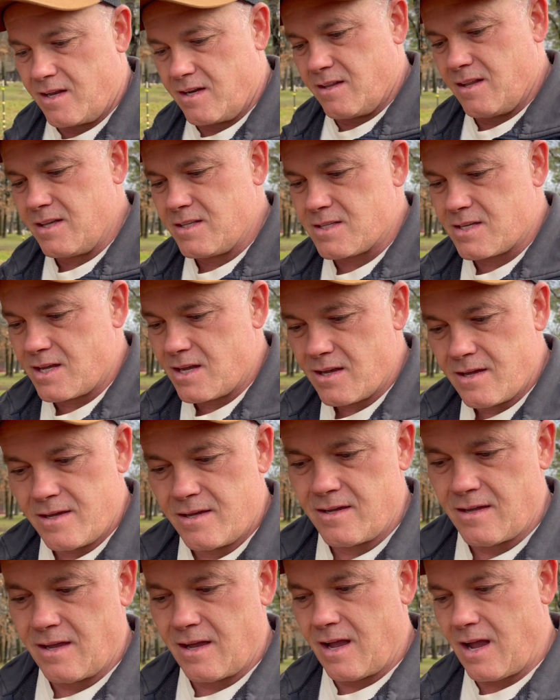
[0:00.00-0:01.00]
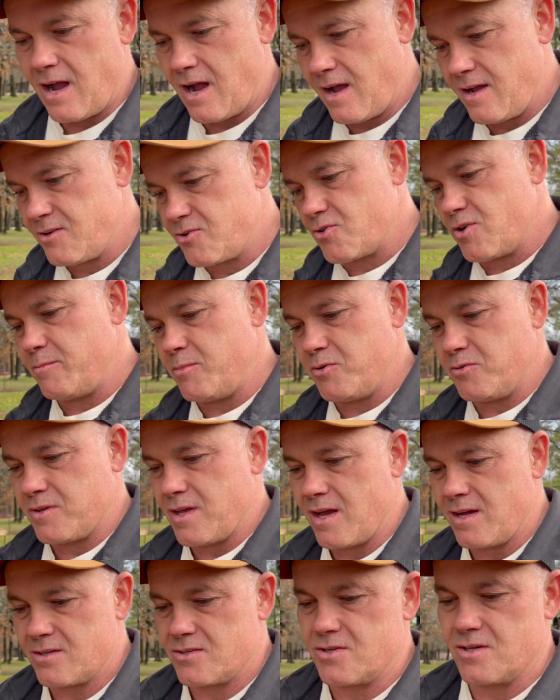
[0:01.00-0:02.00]
And I attribute
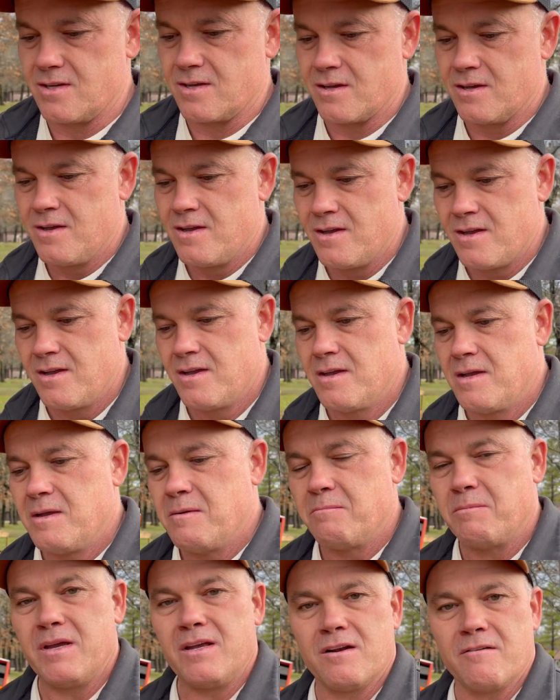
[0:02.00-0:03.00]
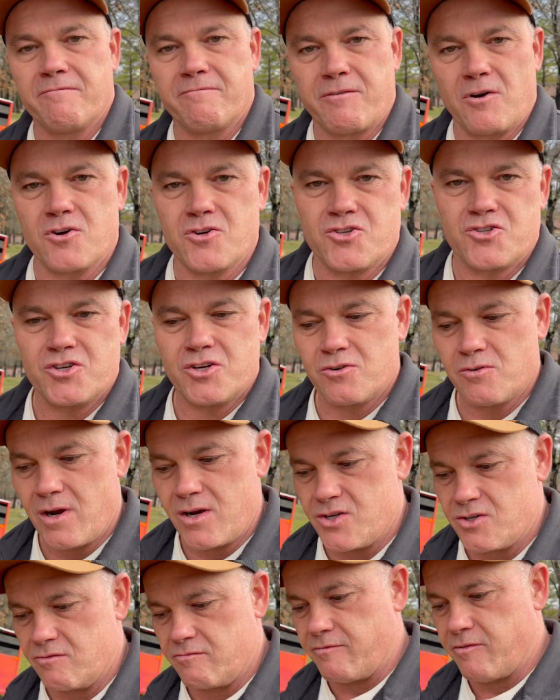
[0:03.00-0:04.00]
that to being a first
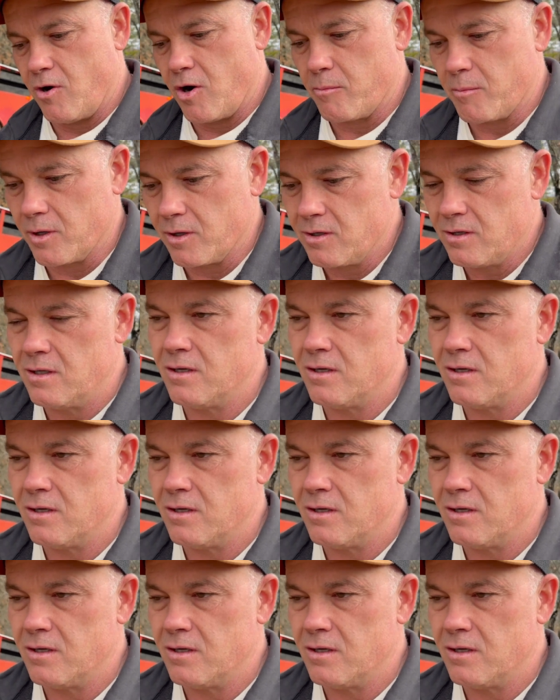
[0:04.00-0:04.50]
generation farmer.